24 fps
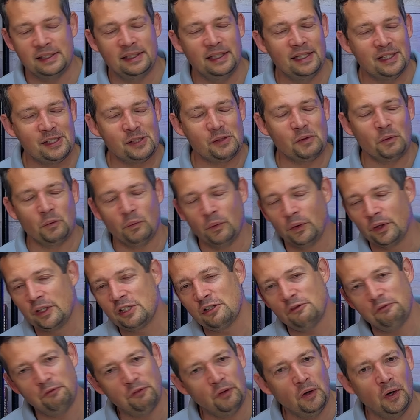This works
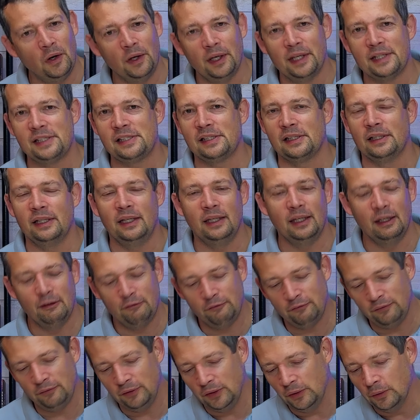flawlessly
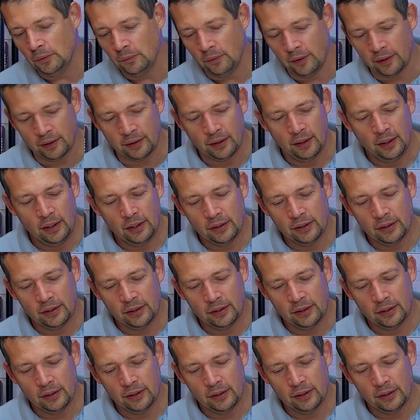if you are